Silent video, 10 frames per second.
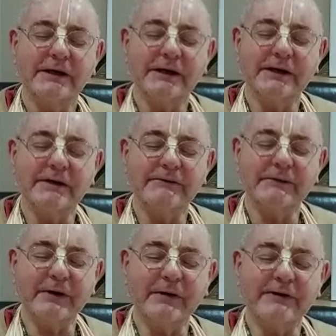and in
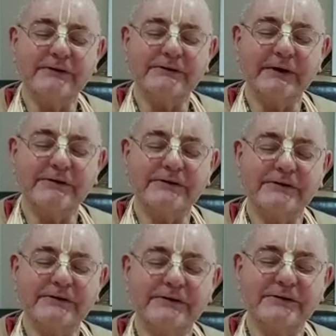various
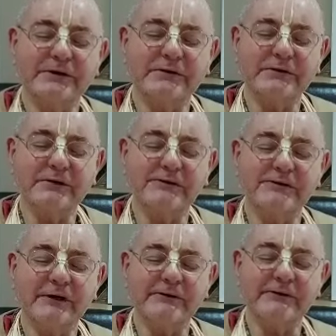sections in Chaitanya
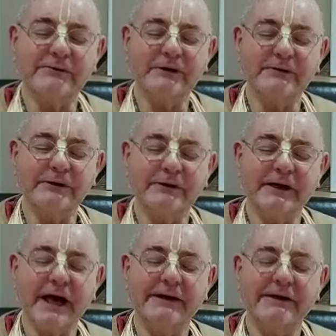Charitamrita,
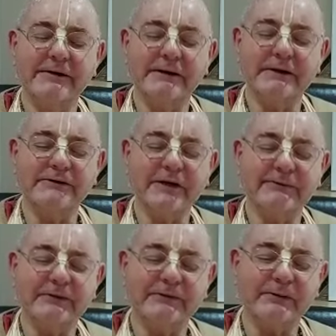Adi Leela
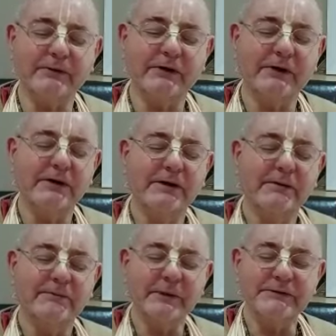chapter 4,
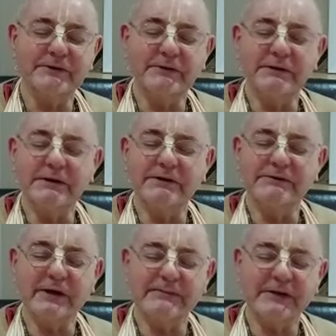Madhya Leela
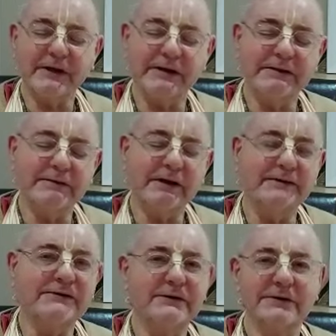chapter 8,
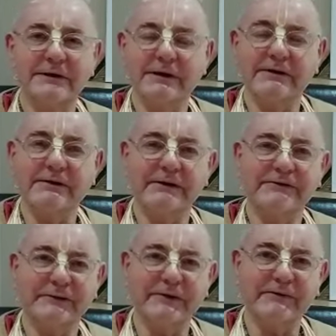Ancha Leela, it's
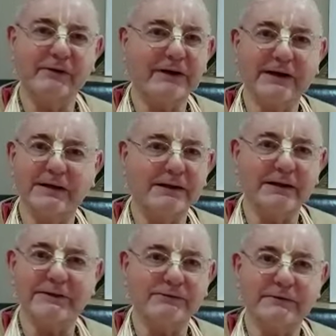very
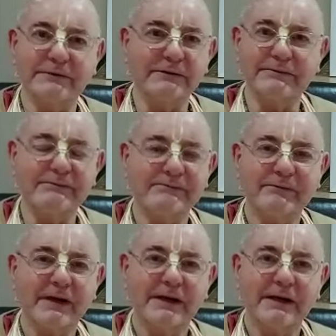clearly is written.
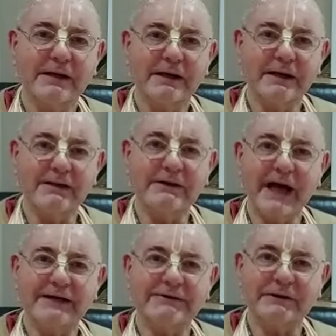He didn't
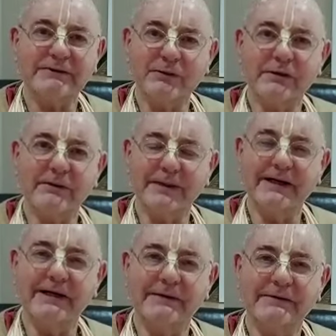actually talk about
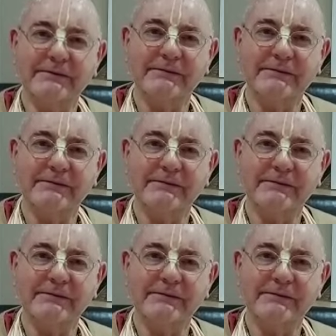it